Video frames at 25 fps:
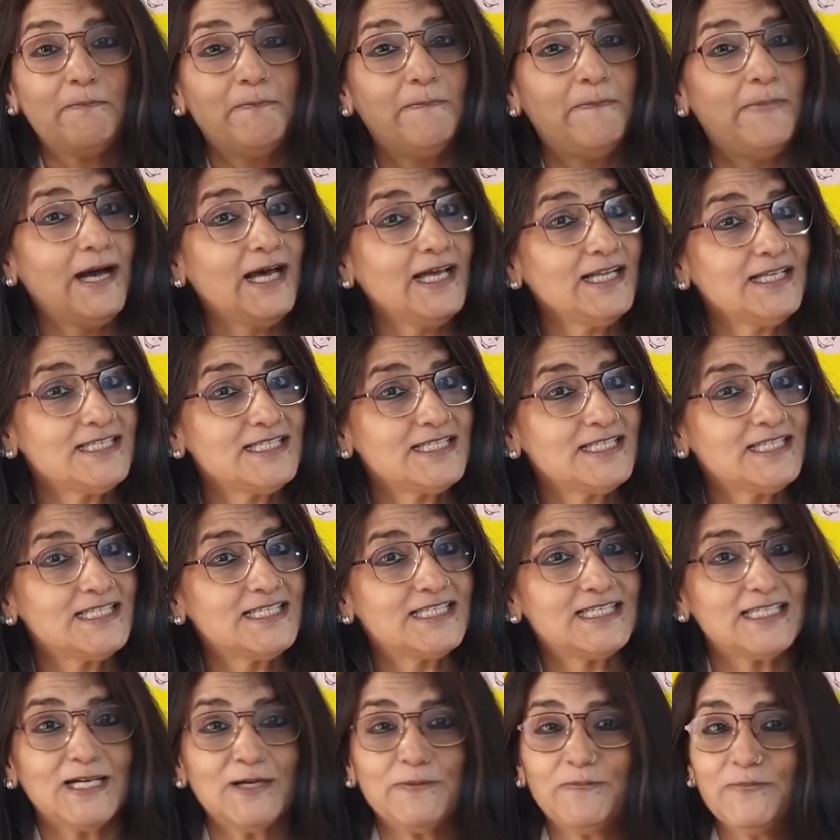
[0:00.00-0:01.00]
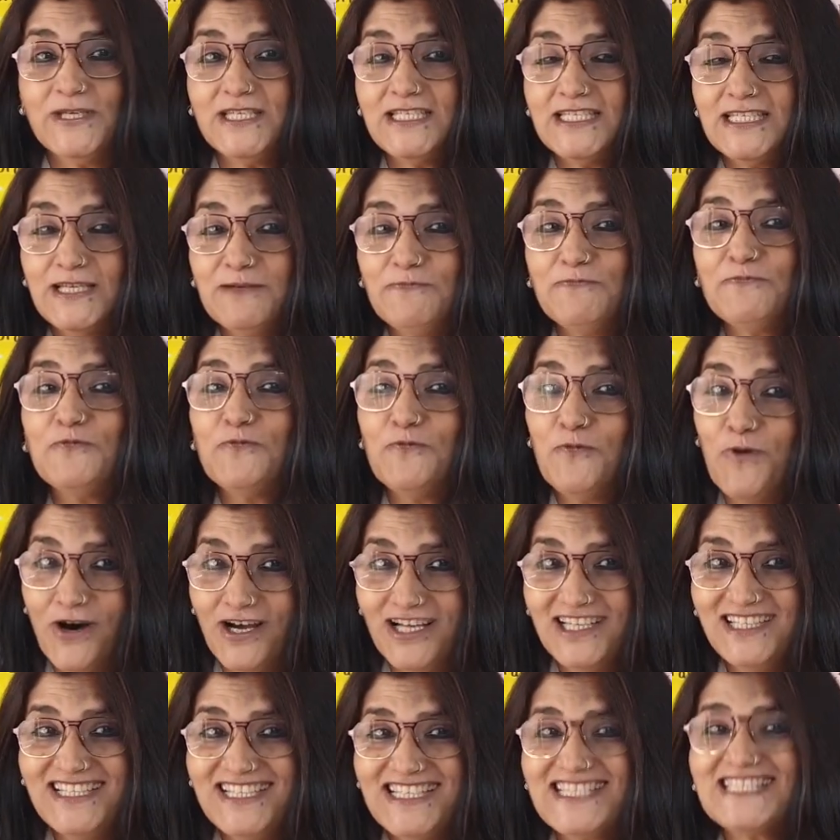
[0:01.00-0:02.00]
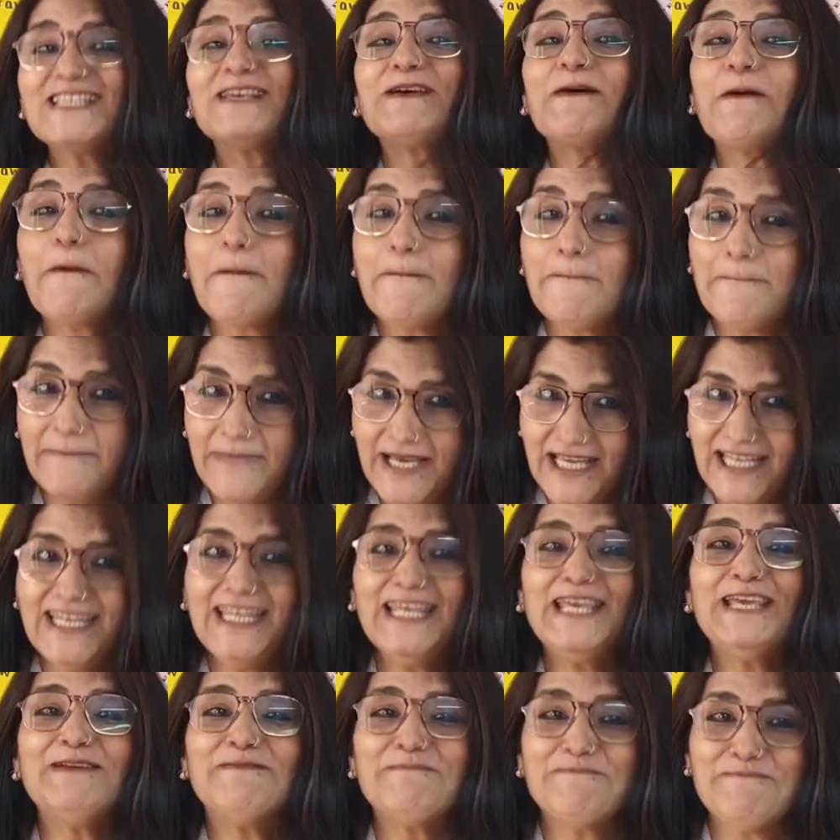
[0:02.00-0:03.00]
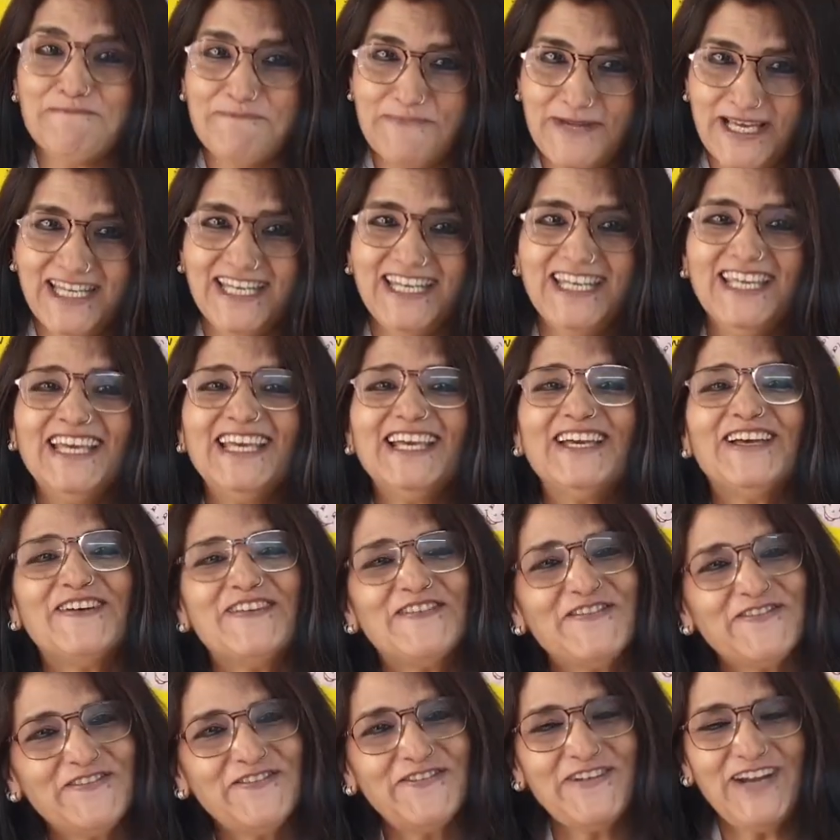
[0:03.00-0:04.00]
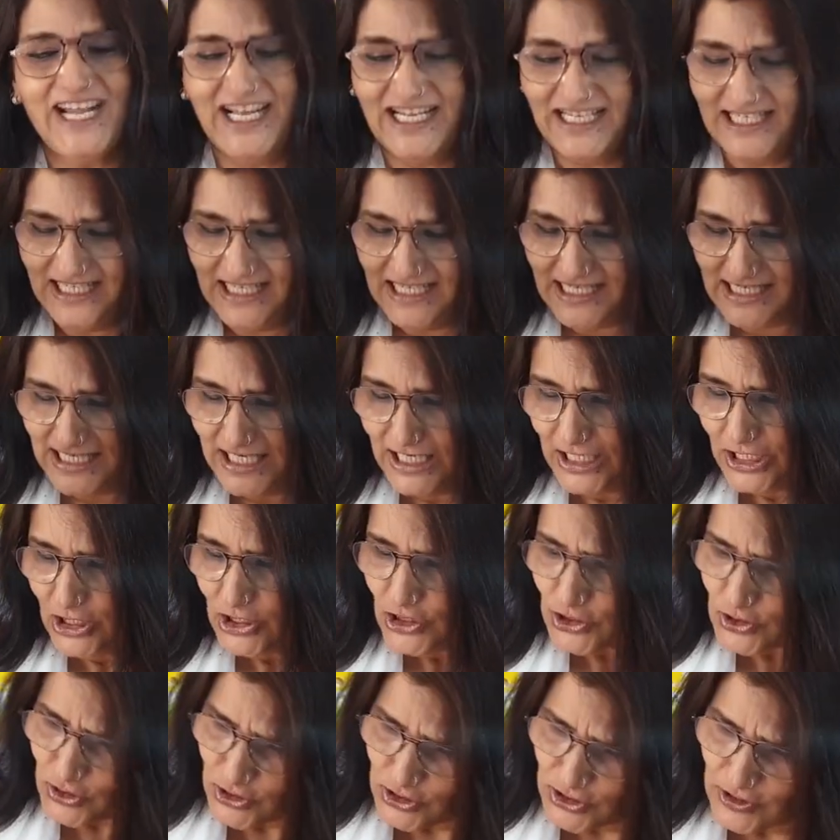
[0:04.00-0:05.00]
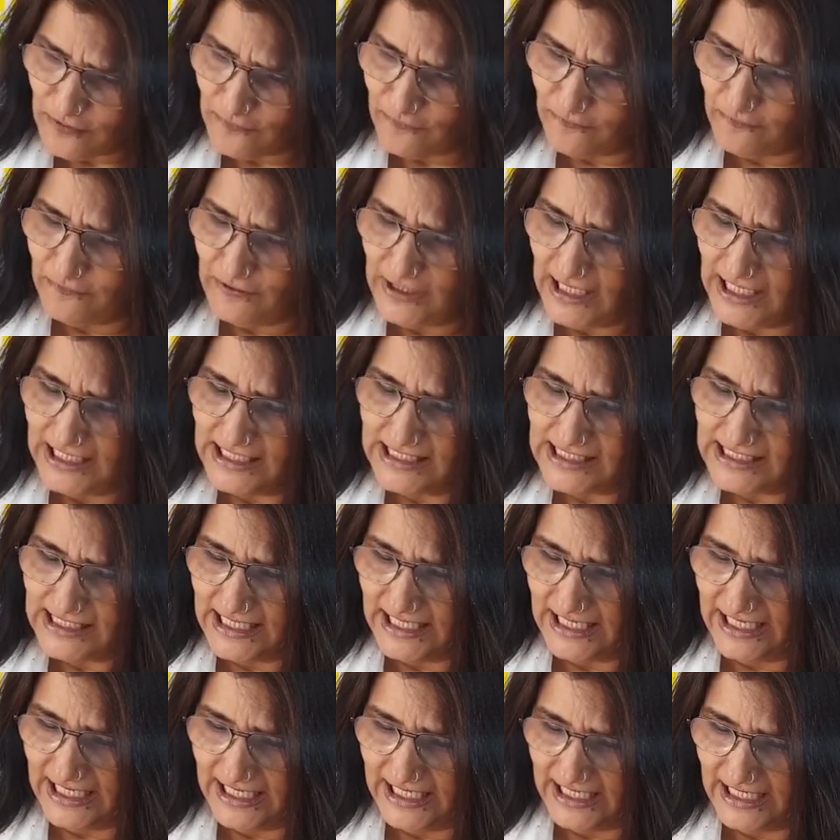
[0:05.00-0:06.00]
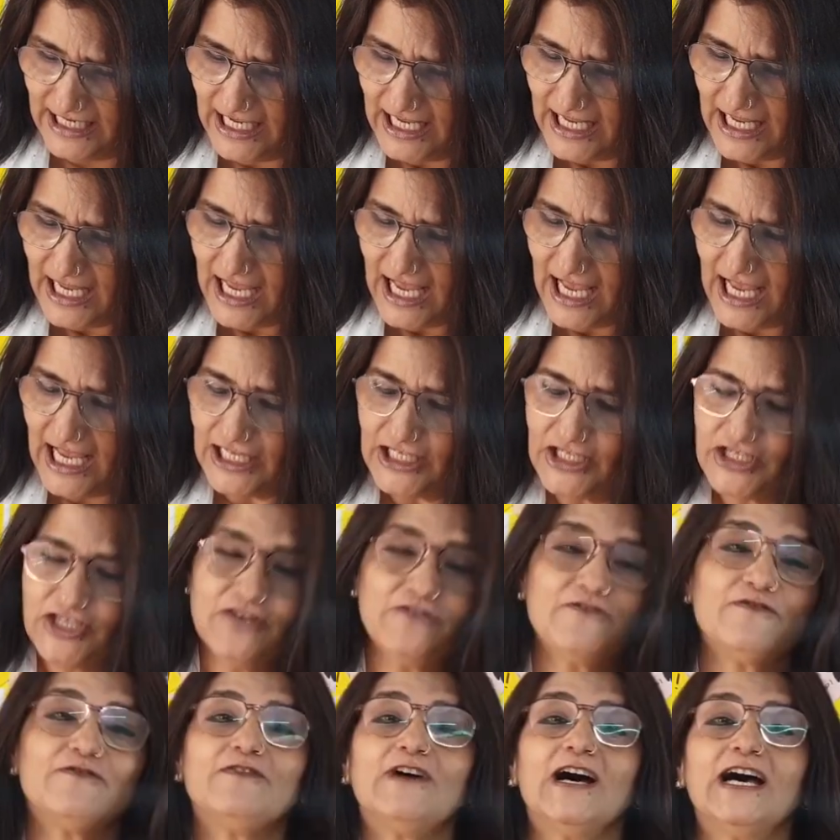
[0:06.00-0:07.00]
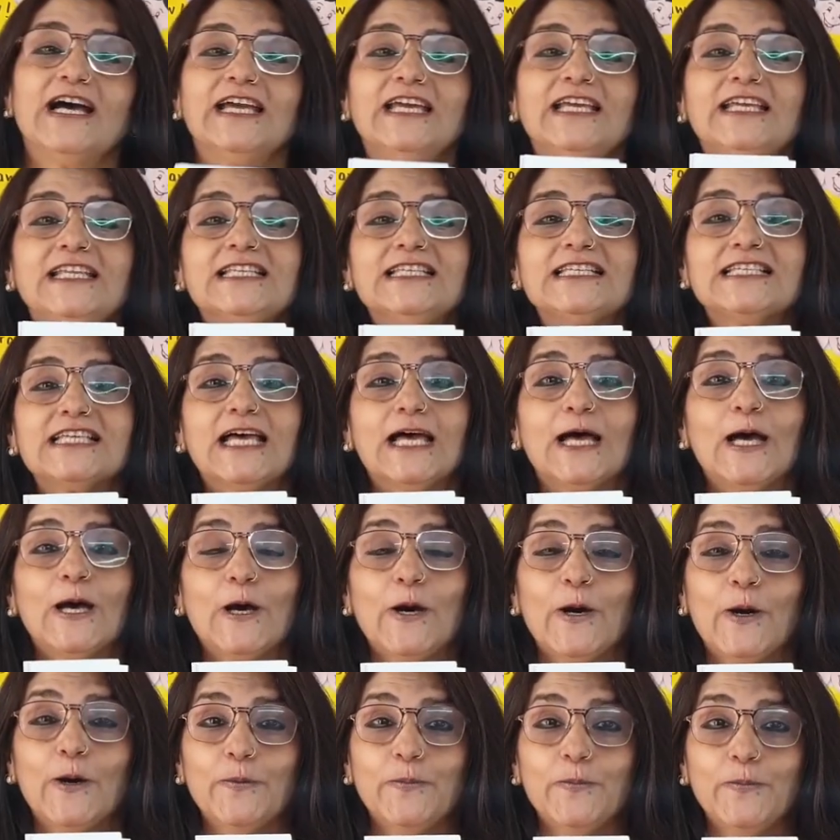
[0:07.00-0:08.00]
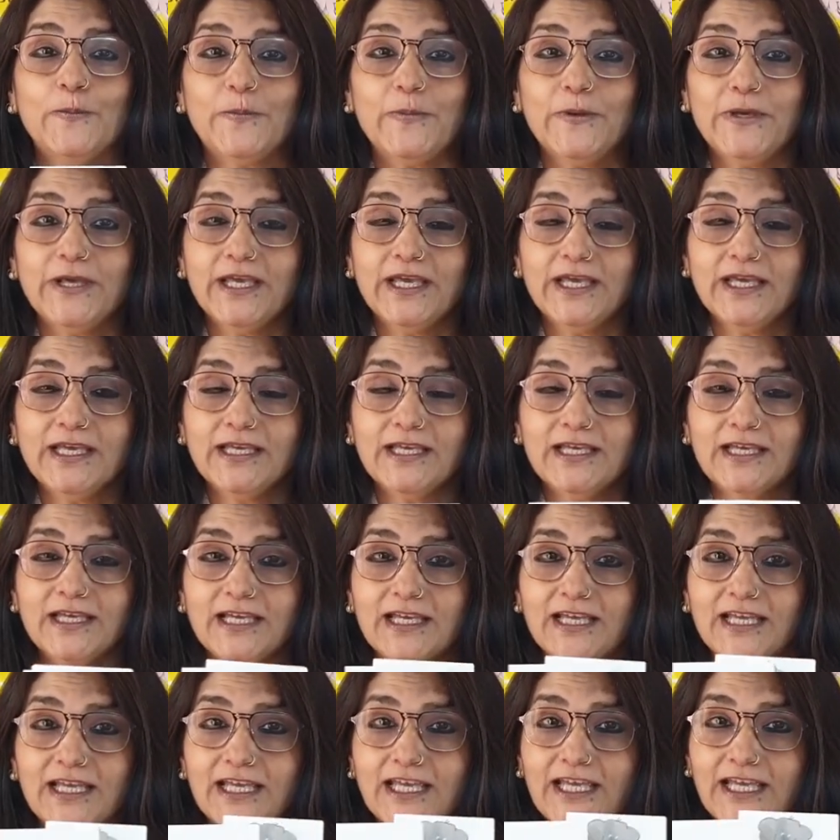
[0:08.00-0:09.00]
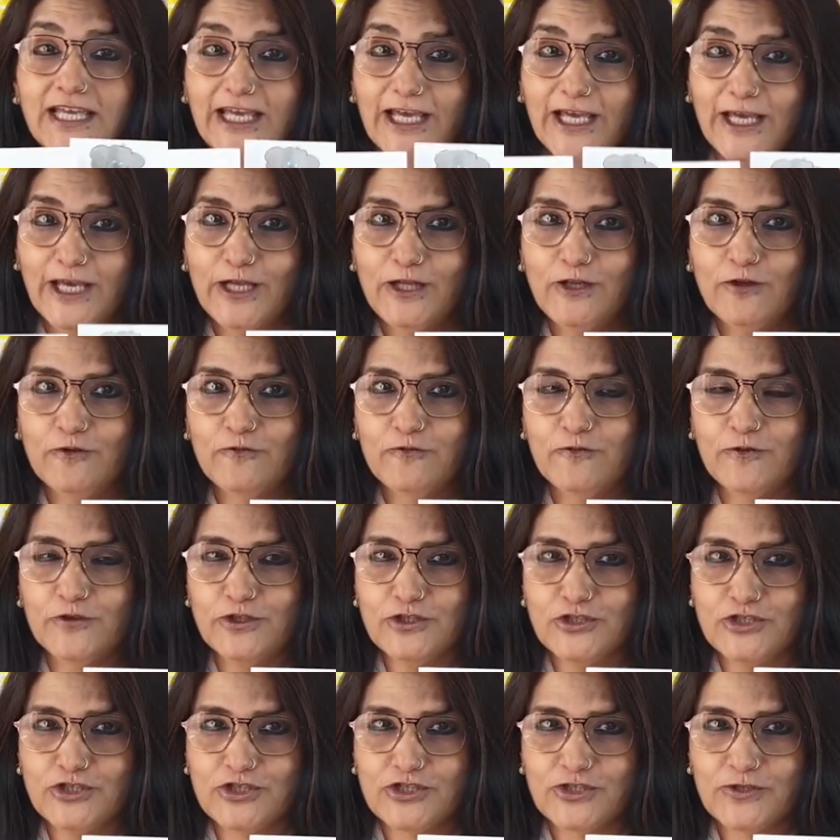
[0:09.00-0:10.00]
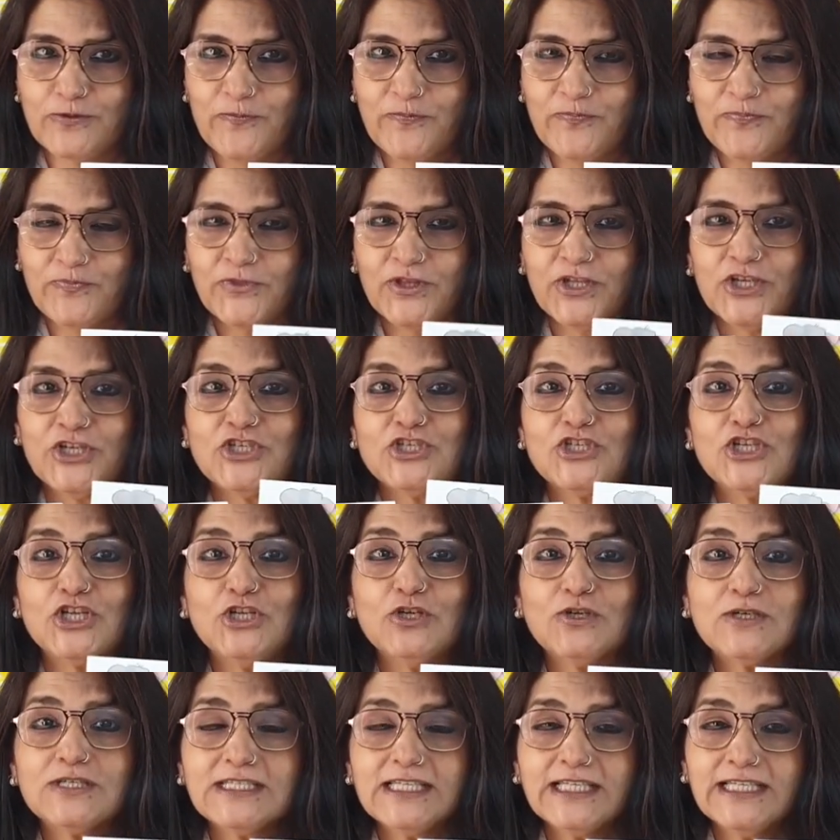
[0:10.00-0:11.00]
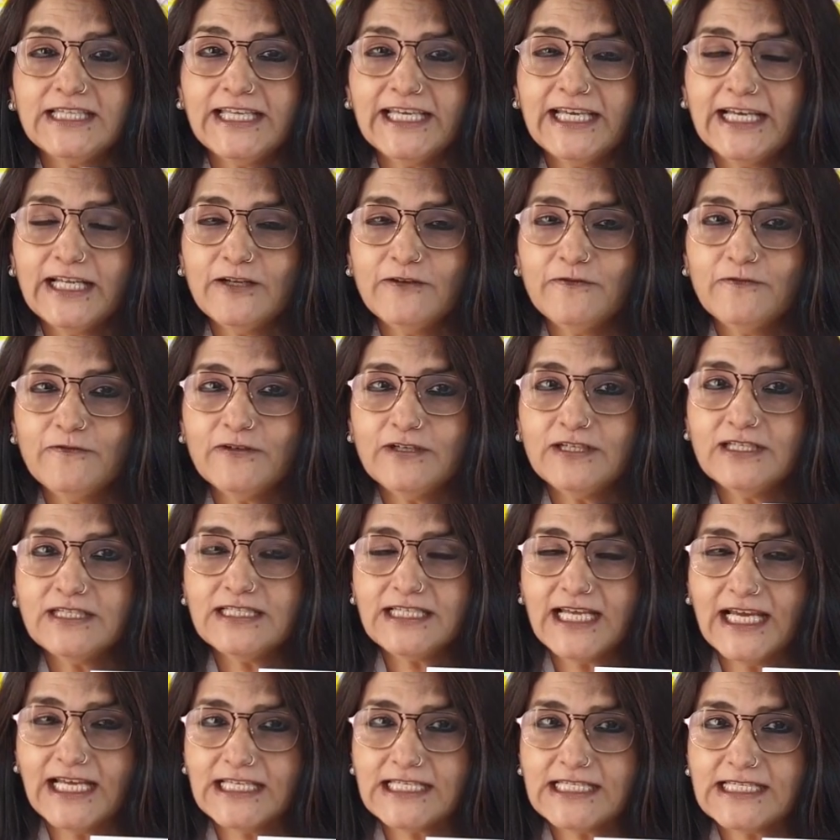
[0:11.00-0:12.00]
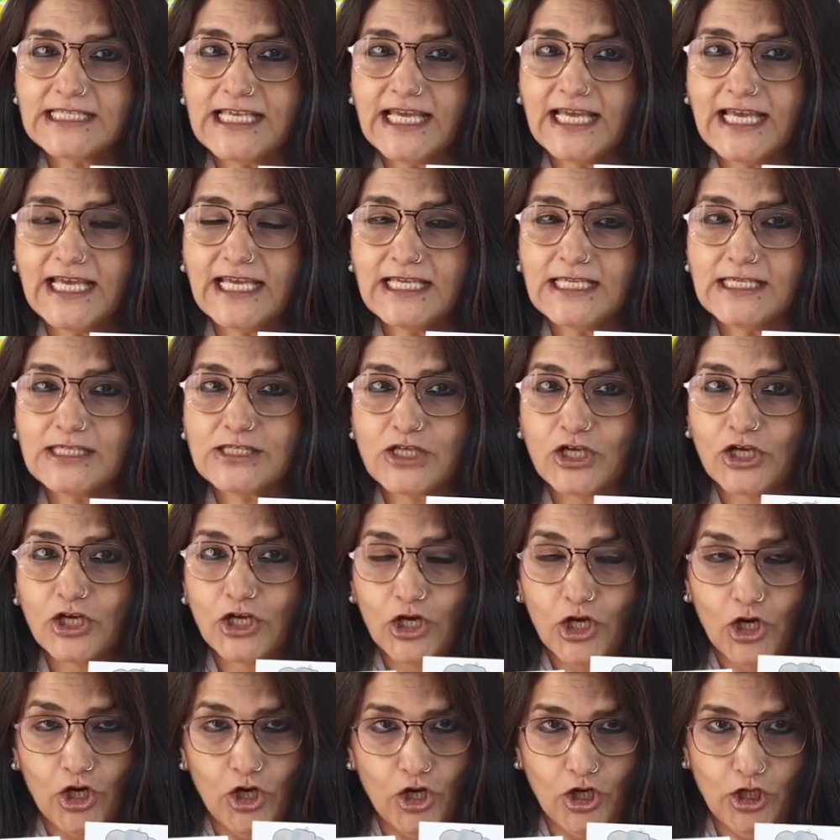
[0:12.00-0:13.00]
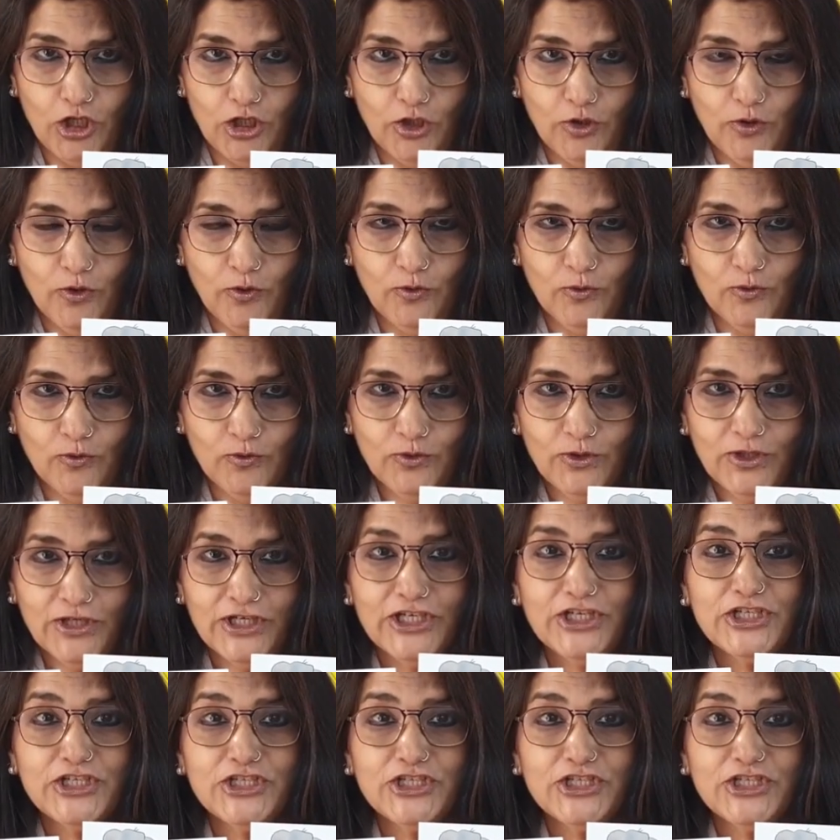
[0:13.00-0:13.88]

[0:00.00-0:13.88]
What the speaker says: But Chirpy Chip wants many, many friends. So she flies ahead and she finds a big elephant. She looks at the elephant and says, hello,